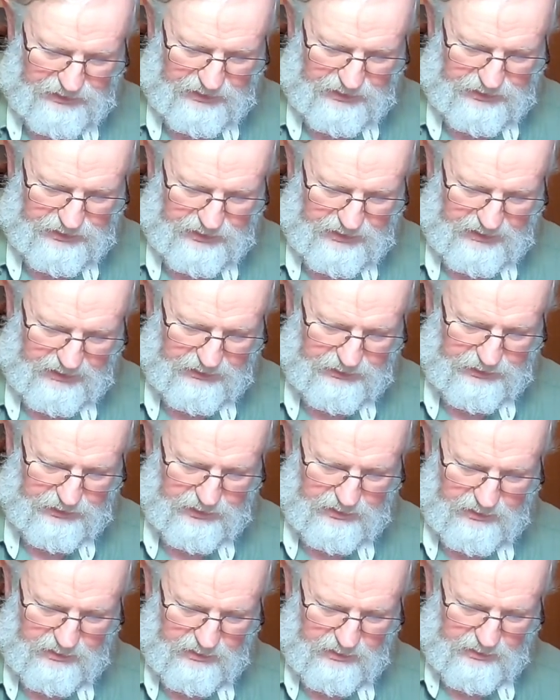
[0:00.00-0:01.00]
these
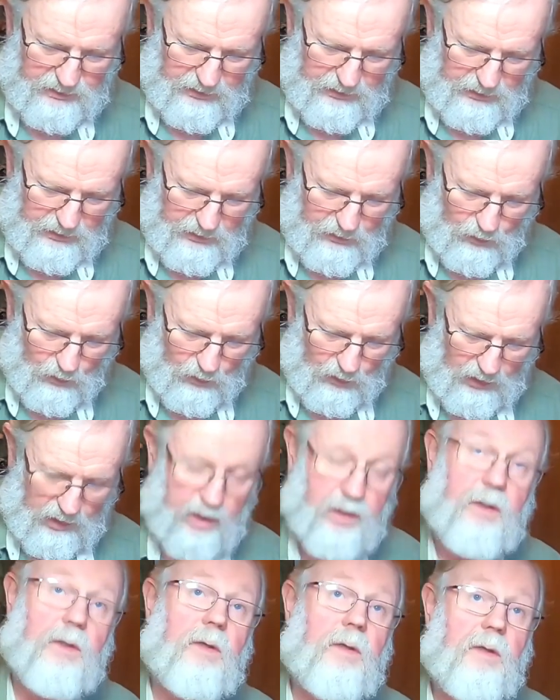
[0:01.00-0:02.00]
things
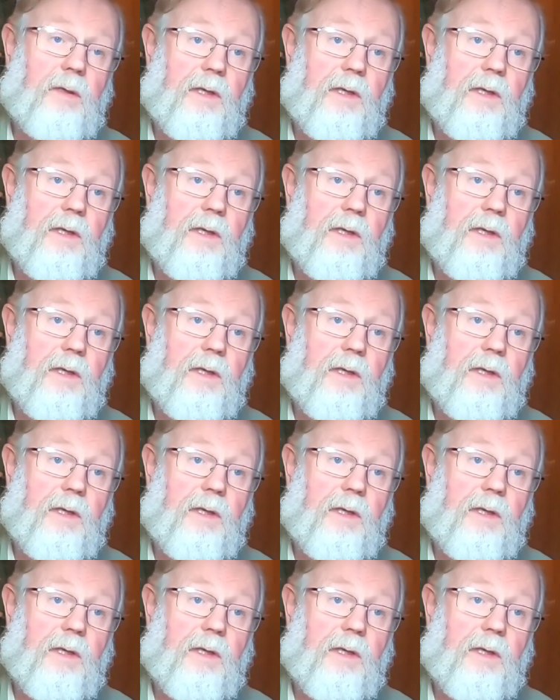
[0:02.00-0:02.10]
work.